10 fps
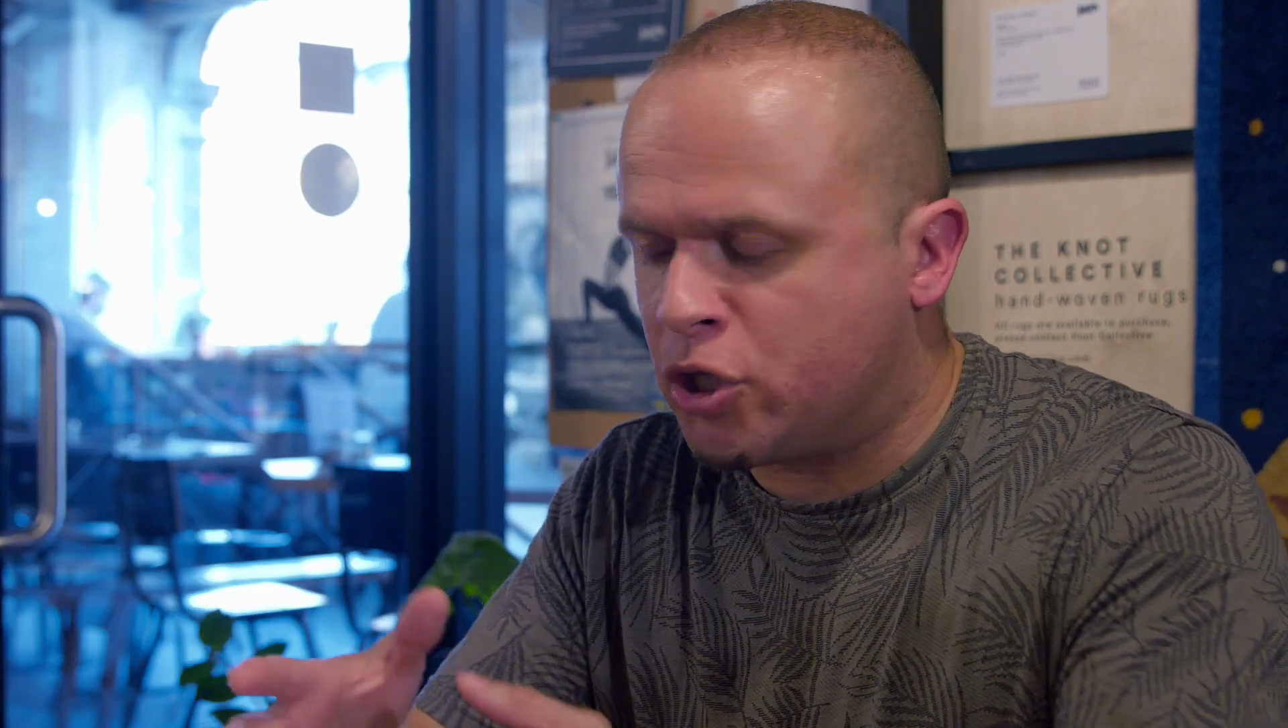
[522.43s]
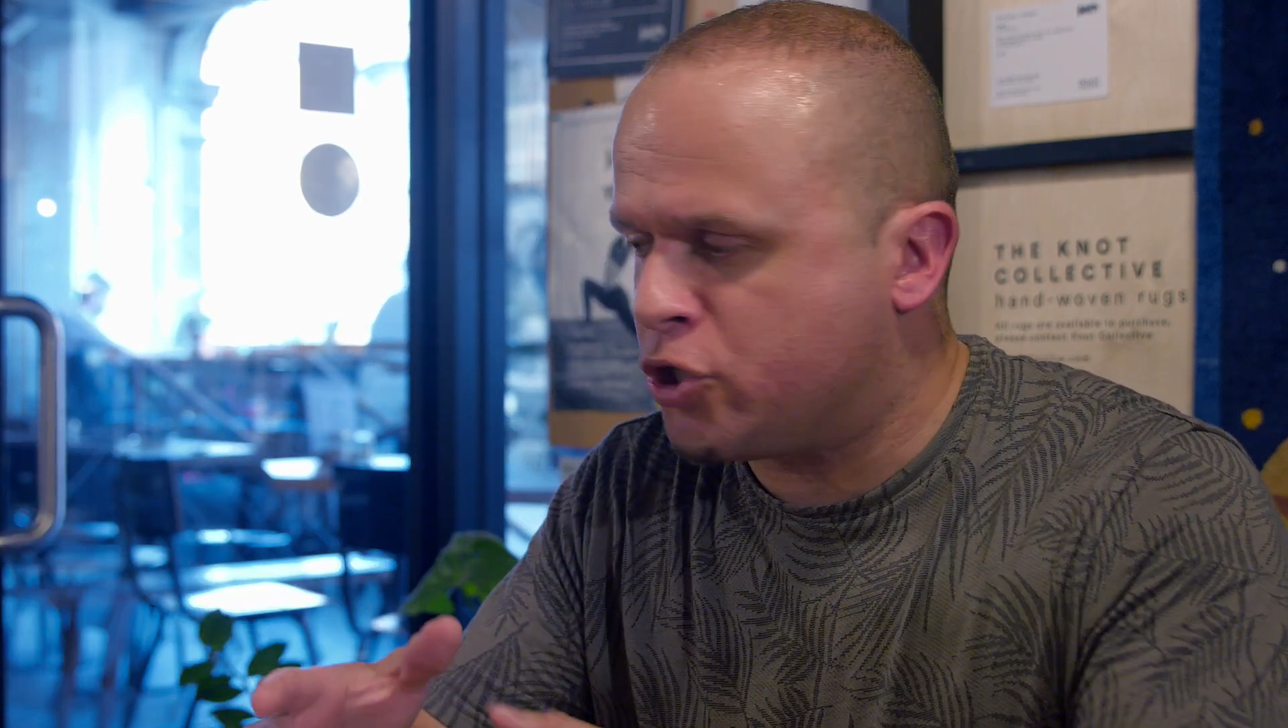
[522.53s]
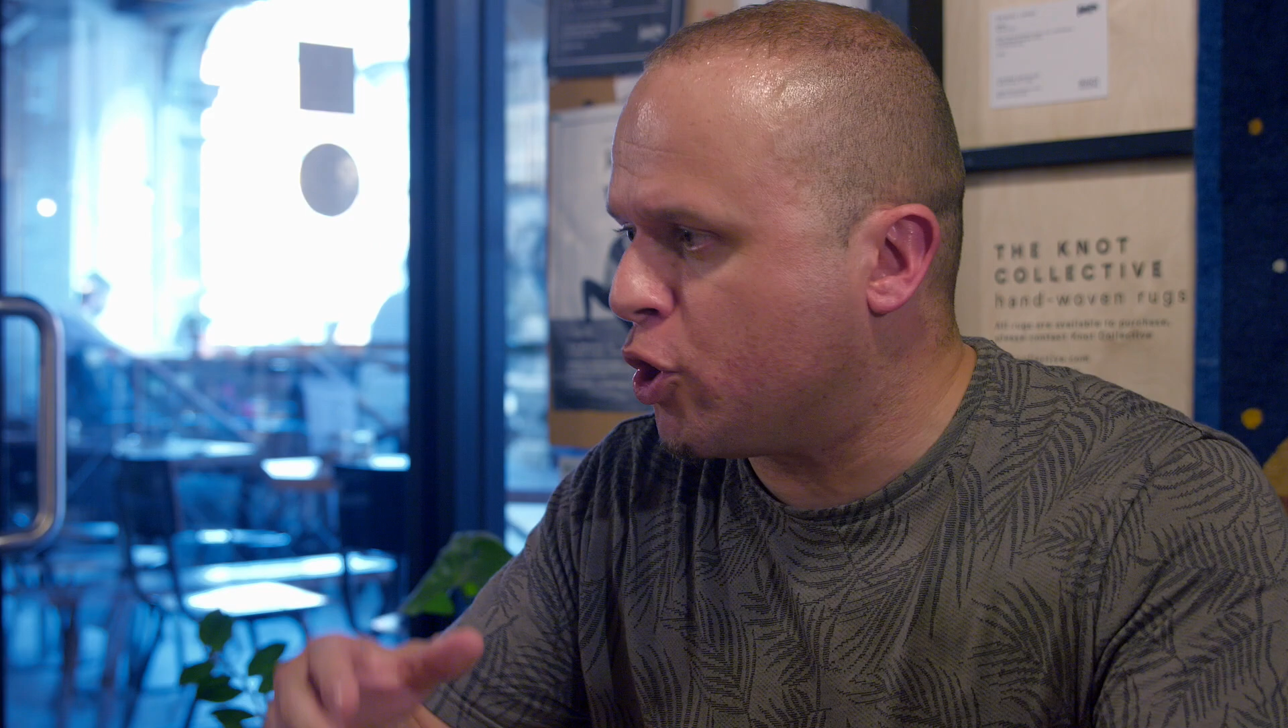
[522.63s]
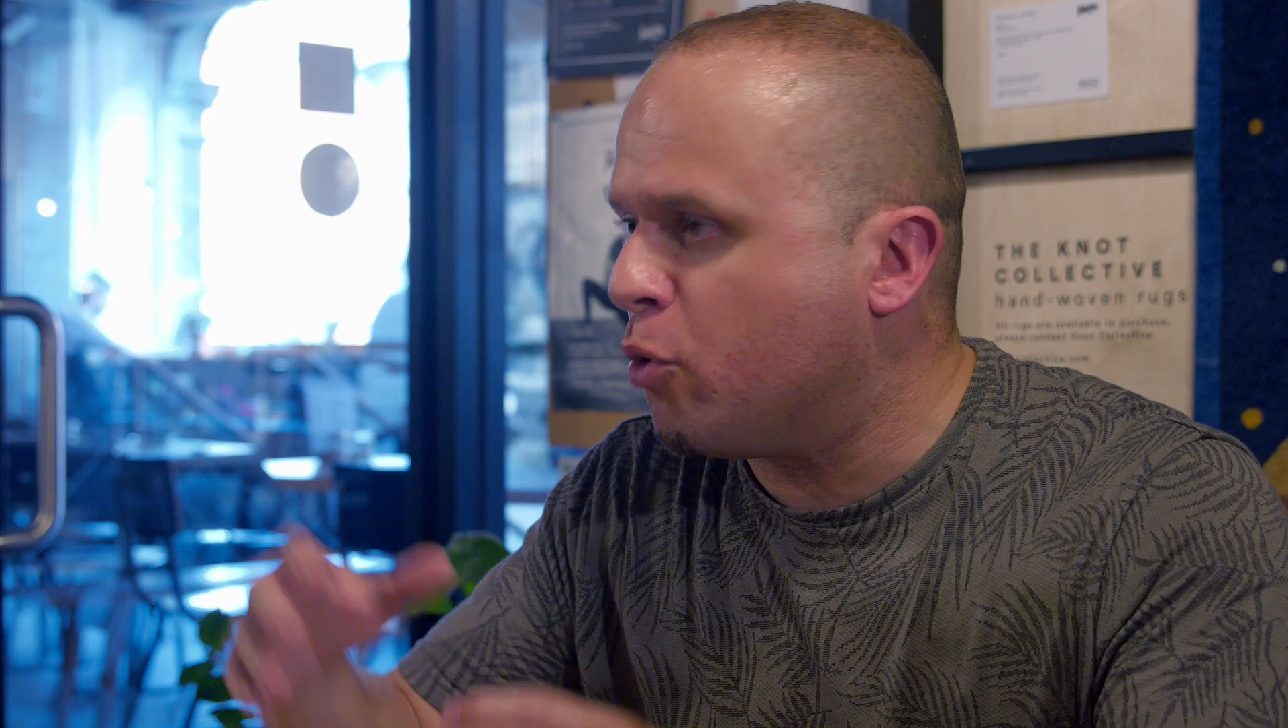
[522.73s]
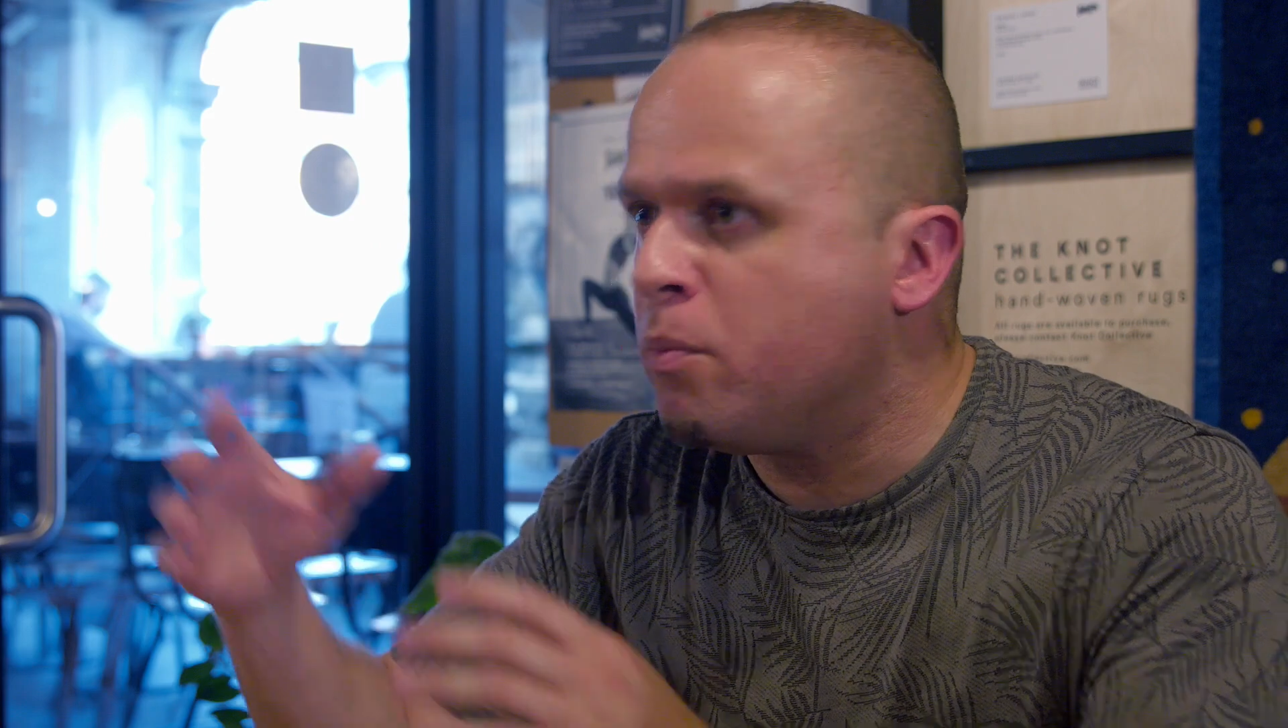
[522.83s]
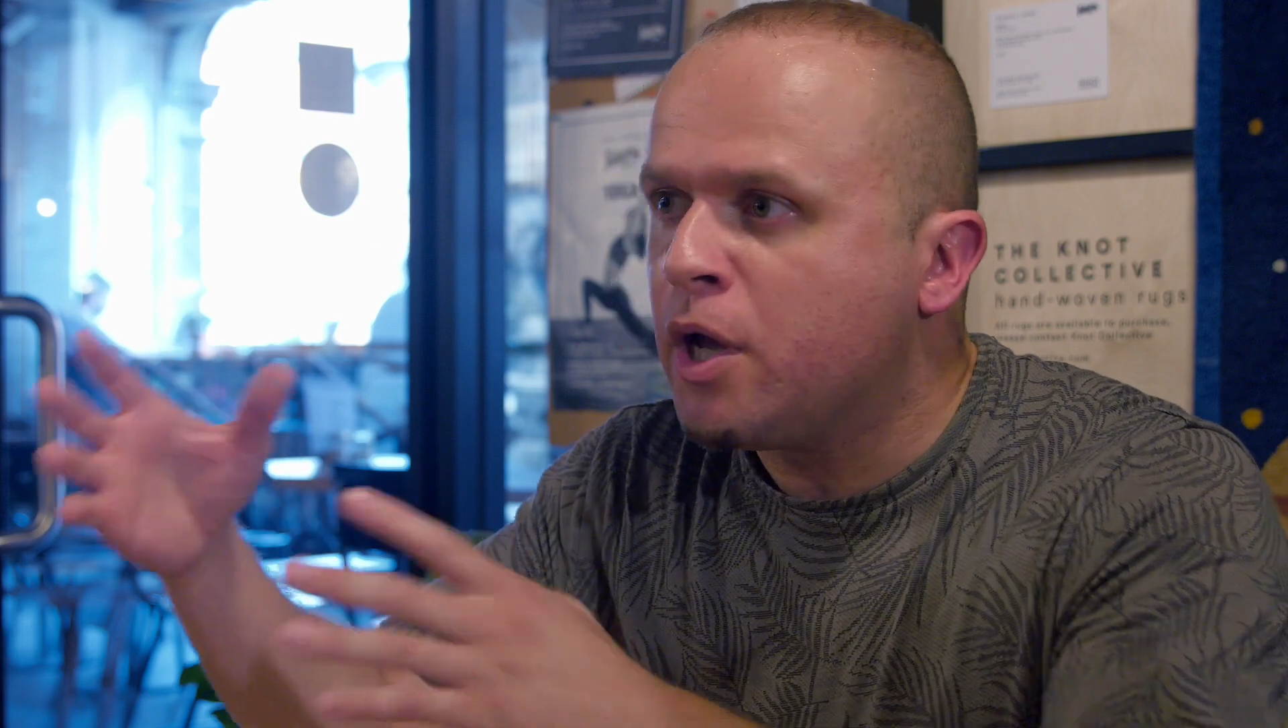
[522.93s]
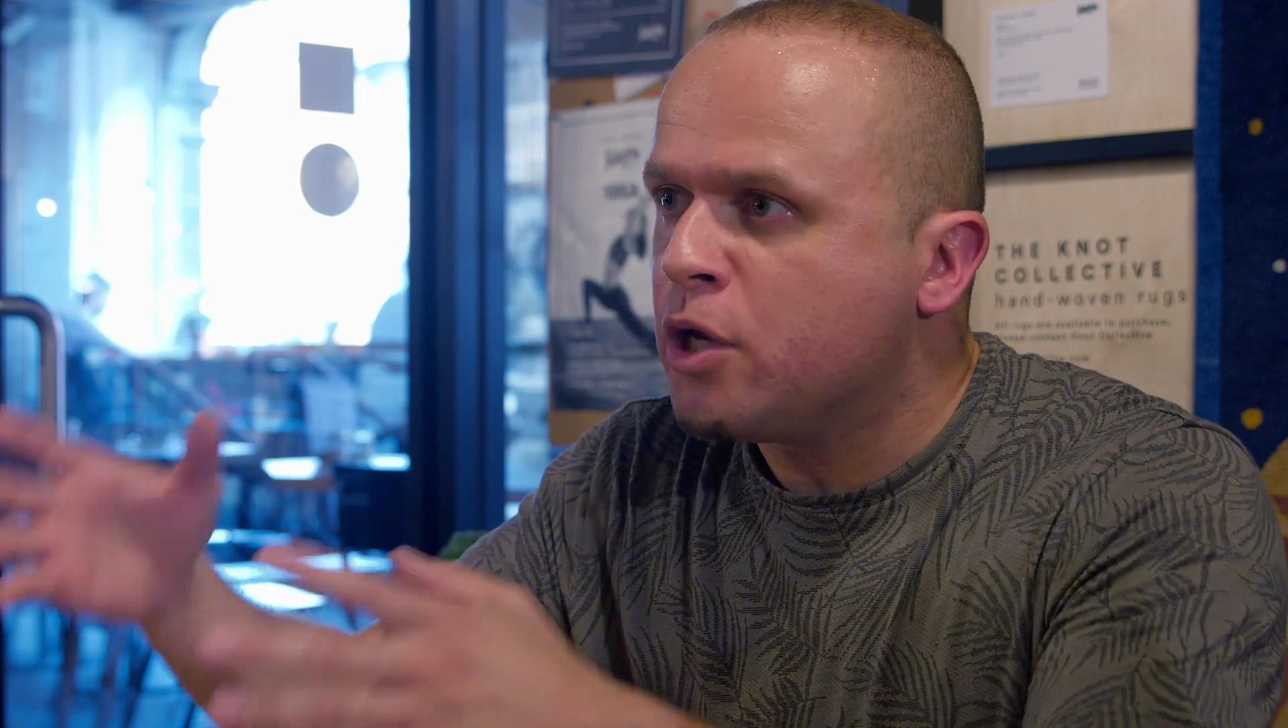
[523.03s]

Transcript: soap,